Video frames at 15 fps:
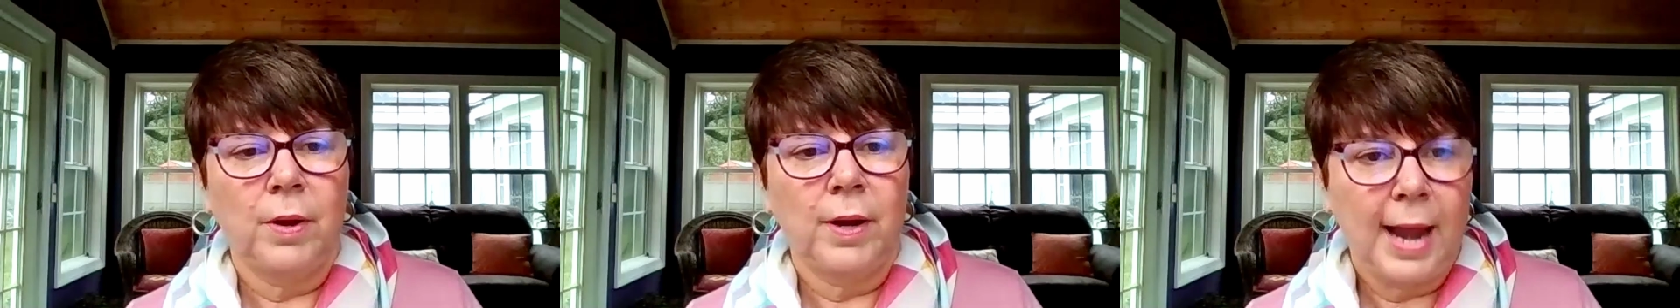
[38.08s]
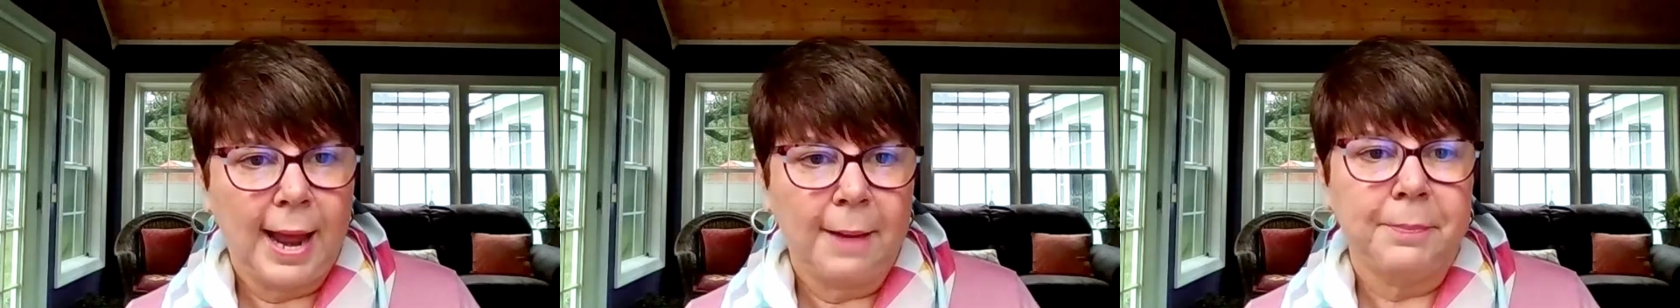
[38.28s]

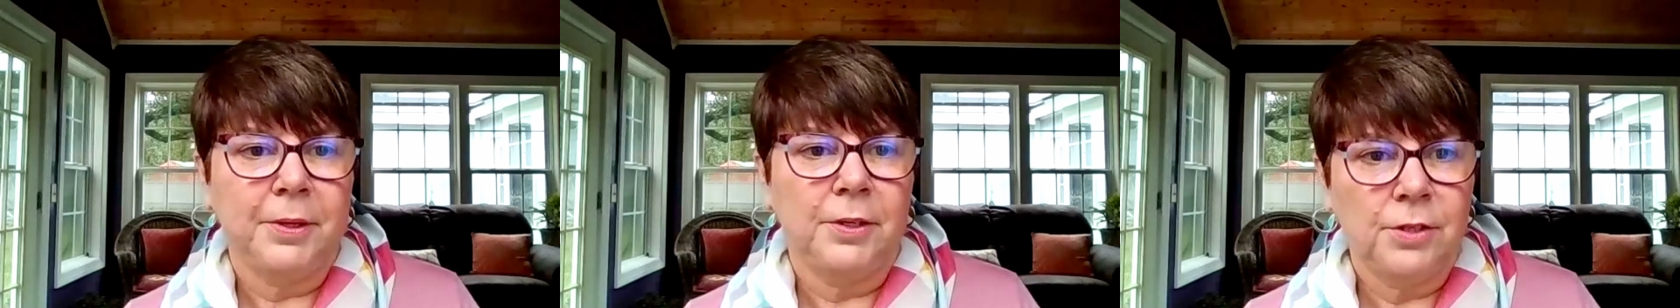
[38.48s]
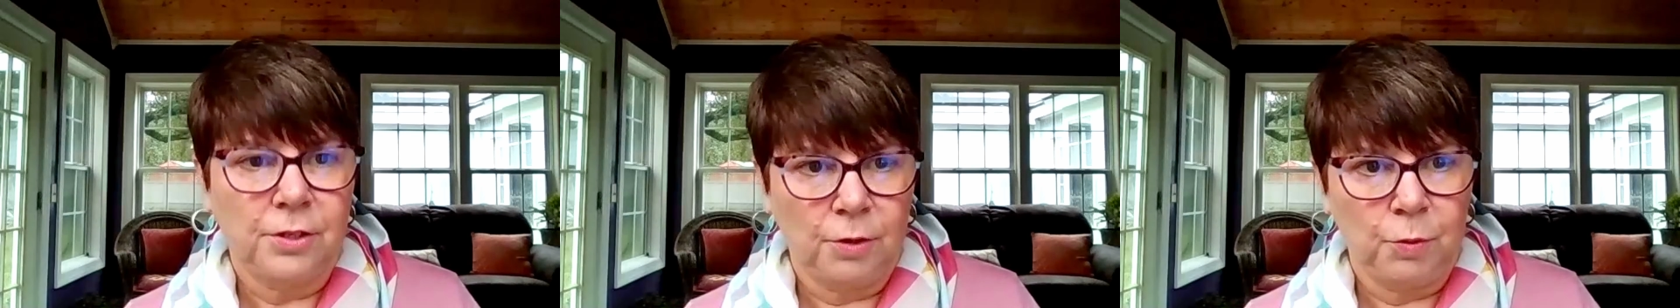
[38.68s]
what
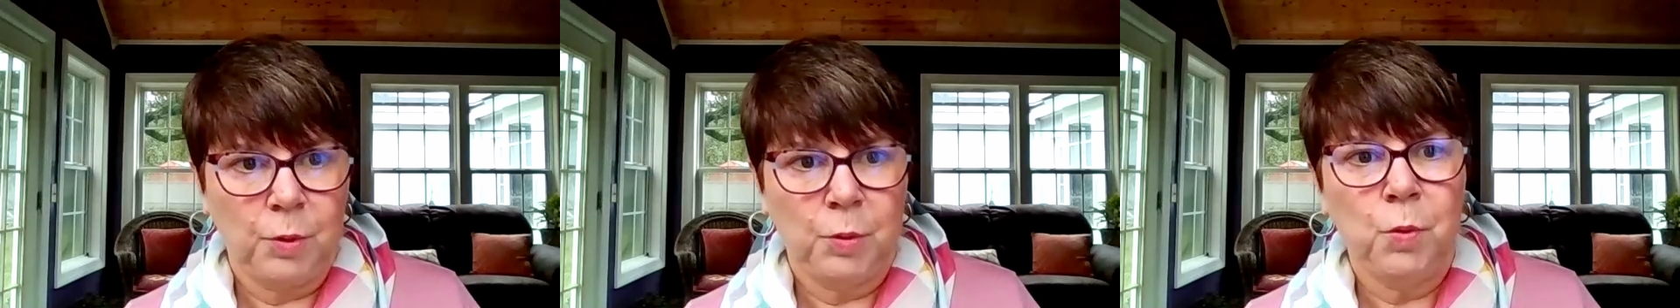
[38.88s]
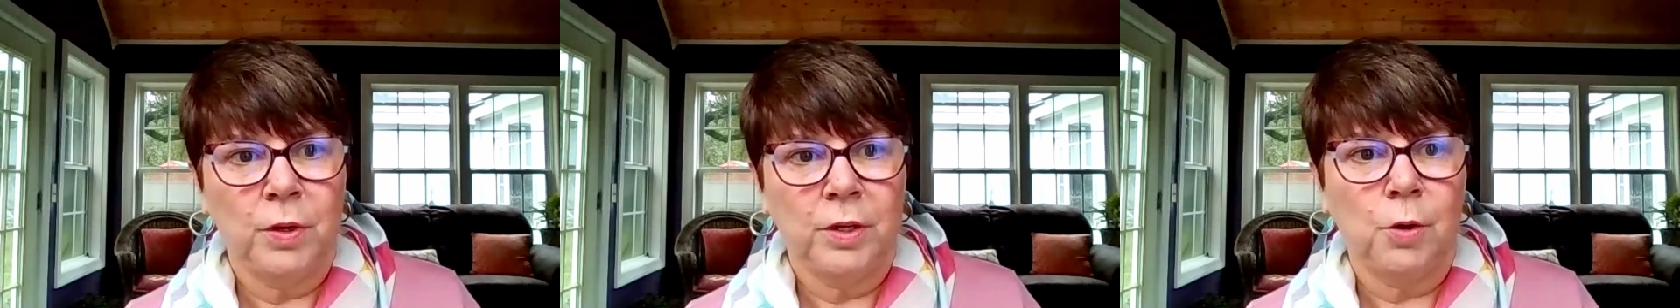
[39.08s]
happened to you. We
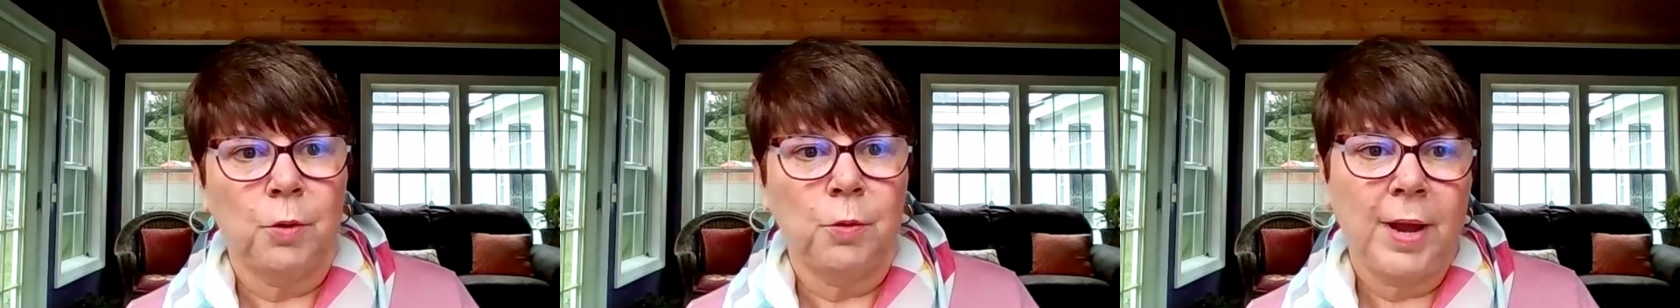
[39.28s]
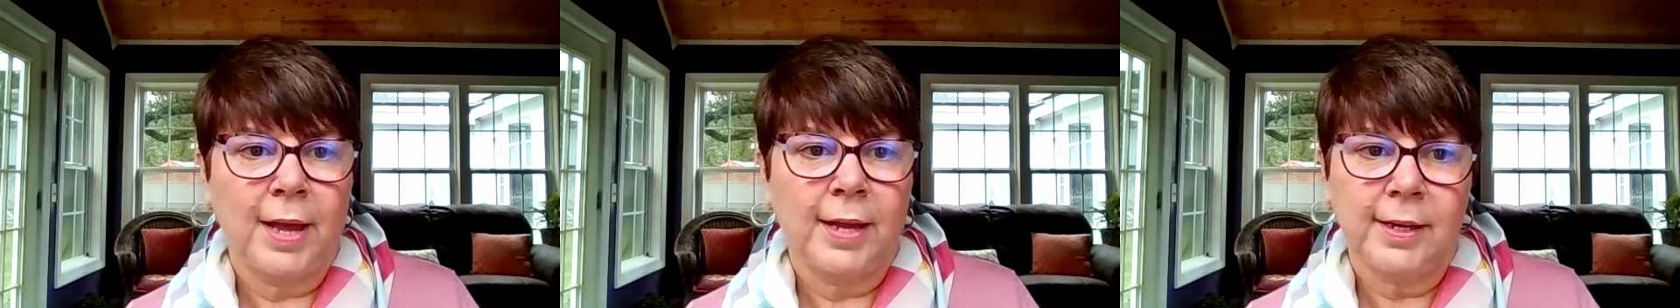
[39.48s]
want to
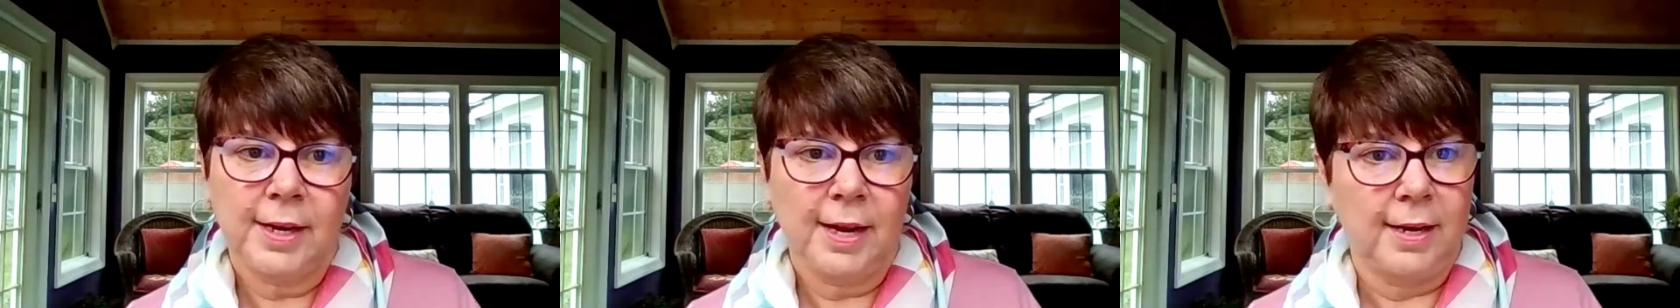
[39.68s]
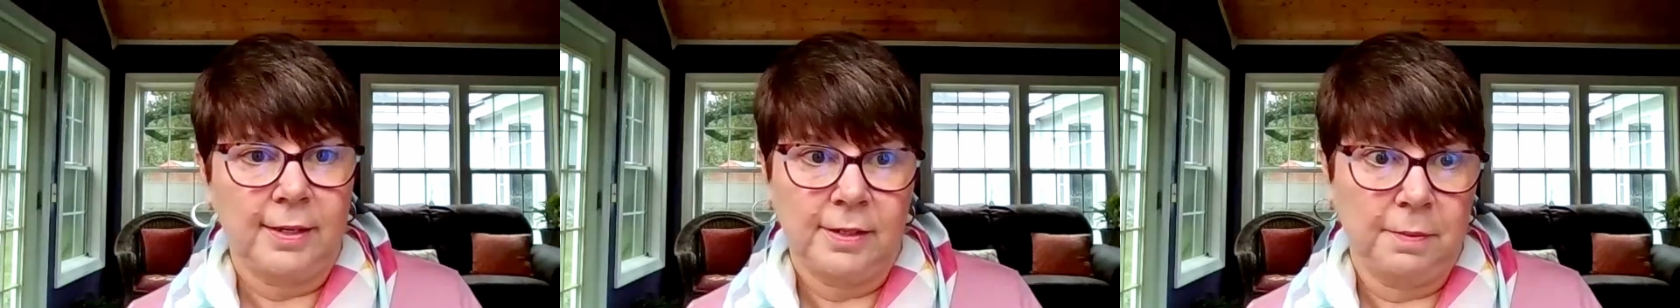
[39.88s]

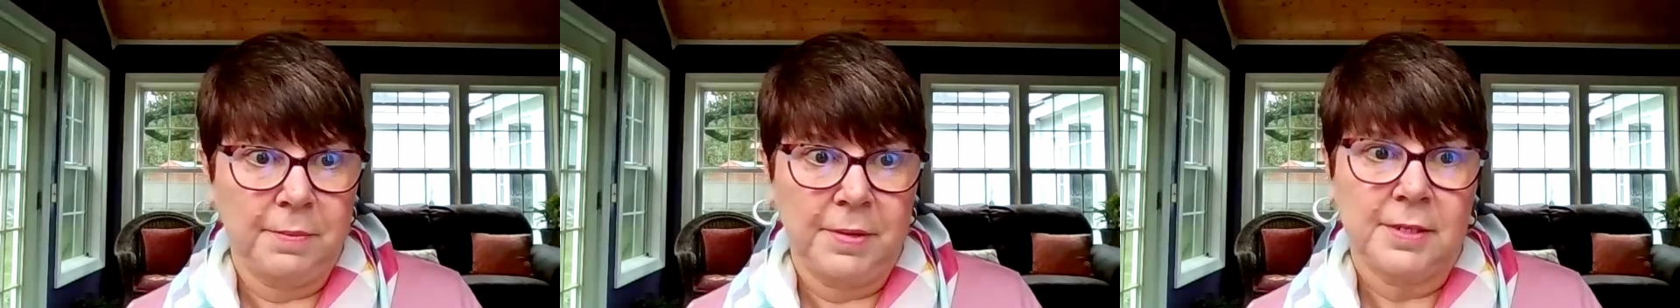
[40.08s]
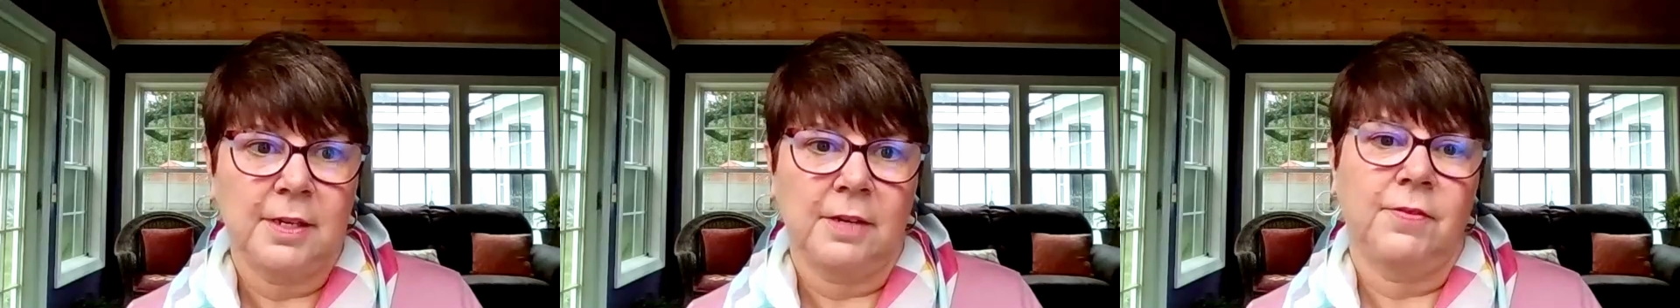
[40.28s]
eradicate
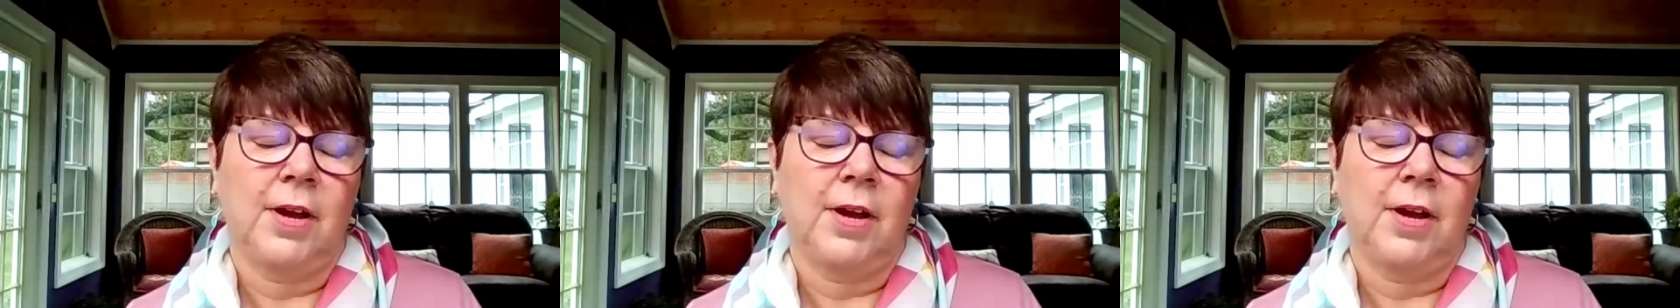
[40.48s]
domestic